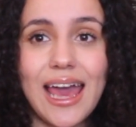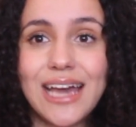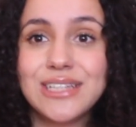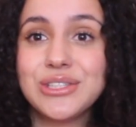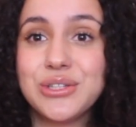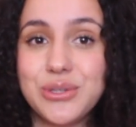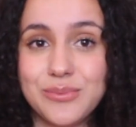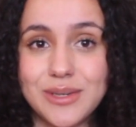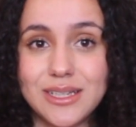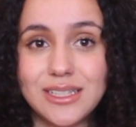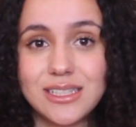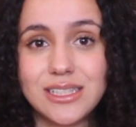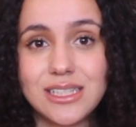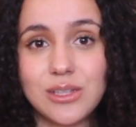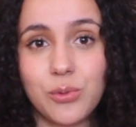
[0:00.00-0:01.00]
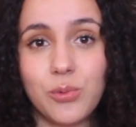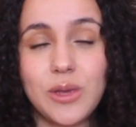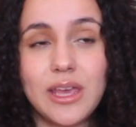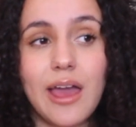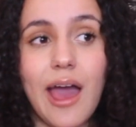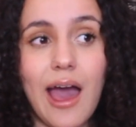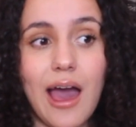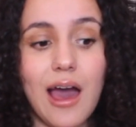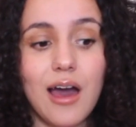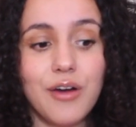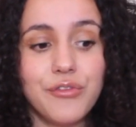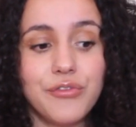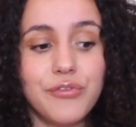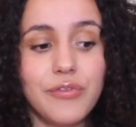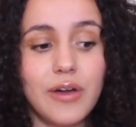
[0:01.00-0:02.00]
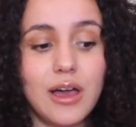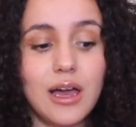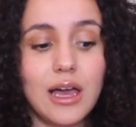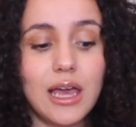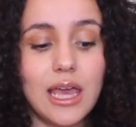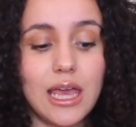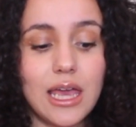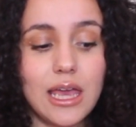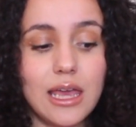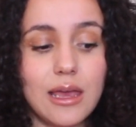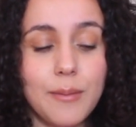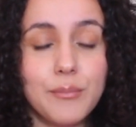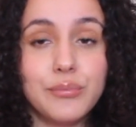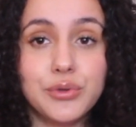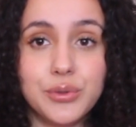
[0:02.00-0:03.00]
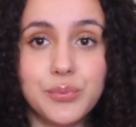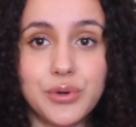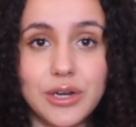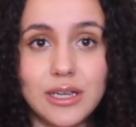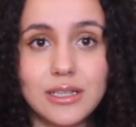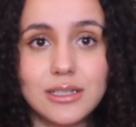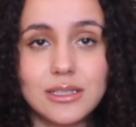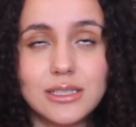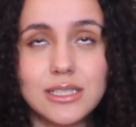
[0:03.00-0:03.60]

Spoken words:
As humans, we have a blueprint